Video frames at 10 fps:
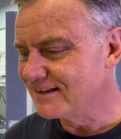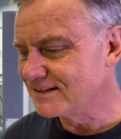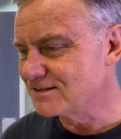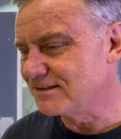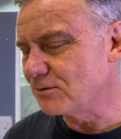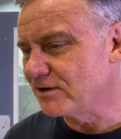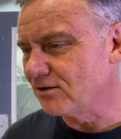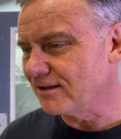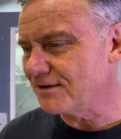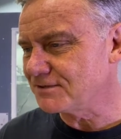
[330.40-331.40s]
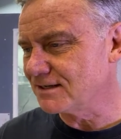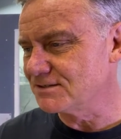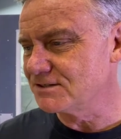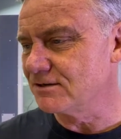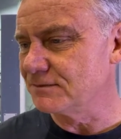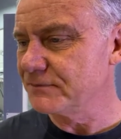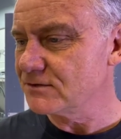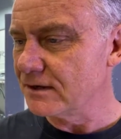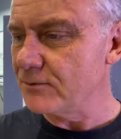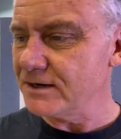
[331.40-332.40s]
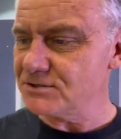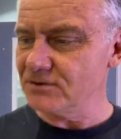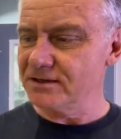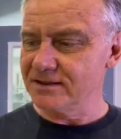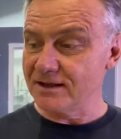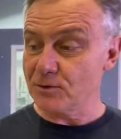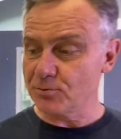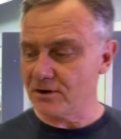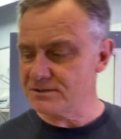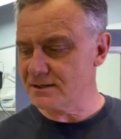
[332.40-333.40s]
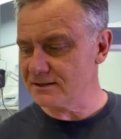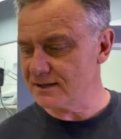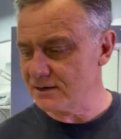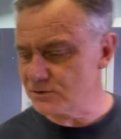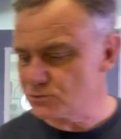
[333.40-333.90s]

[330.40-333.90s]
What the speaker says: thing we all have to consider. So I want to show you the other project that I was